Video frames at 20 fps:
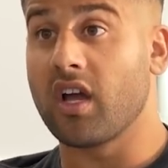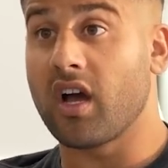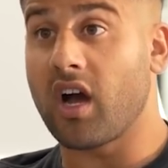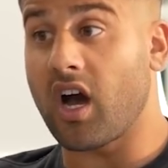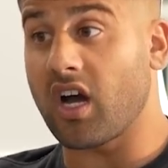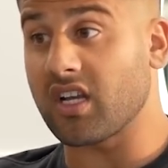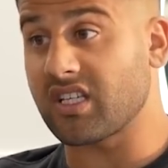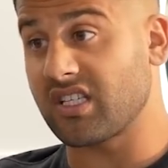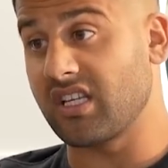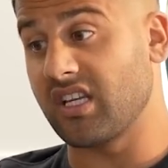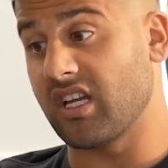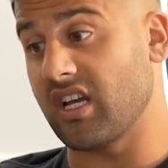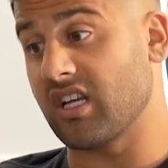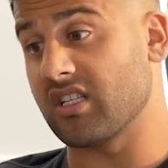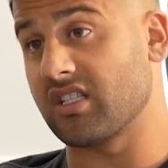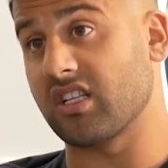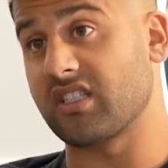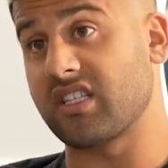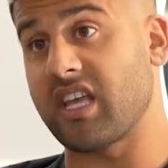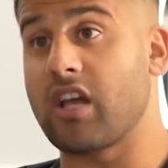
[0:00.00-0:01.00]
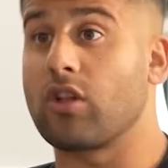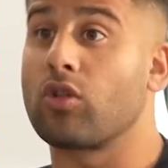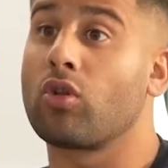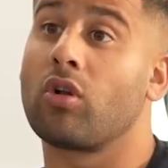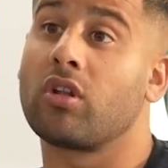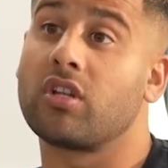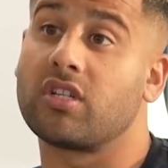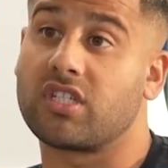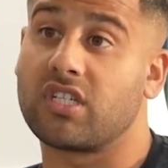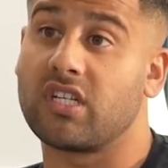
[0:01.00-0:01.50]
I see it as a
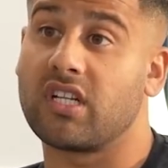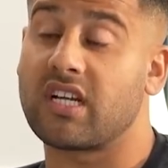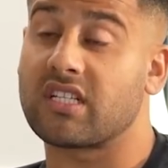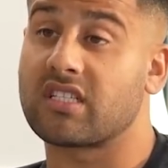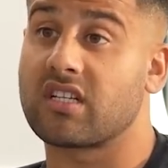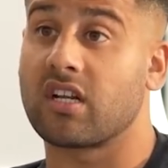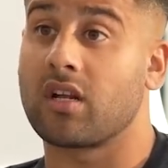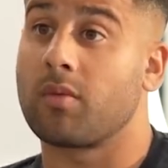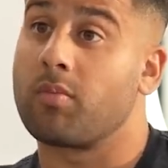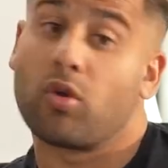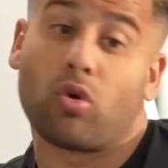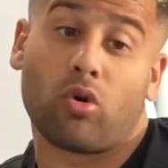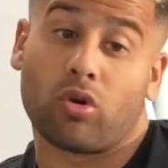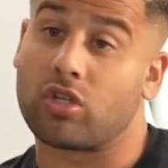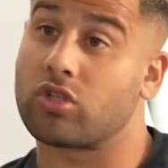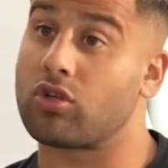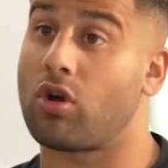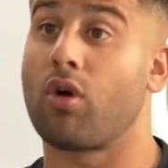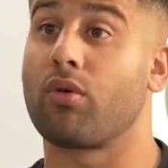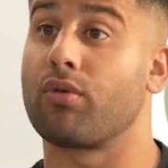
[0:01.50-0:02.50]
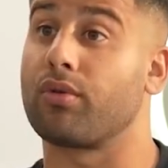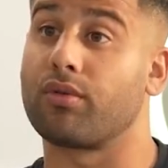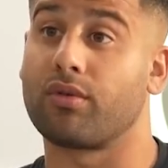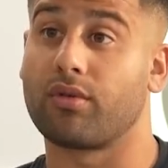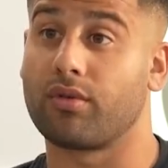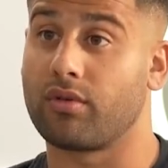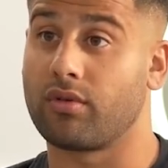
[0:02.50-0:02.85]
technology that's gonna be on its own.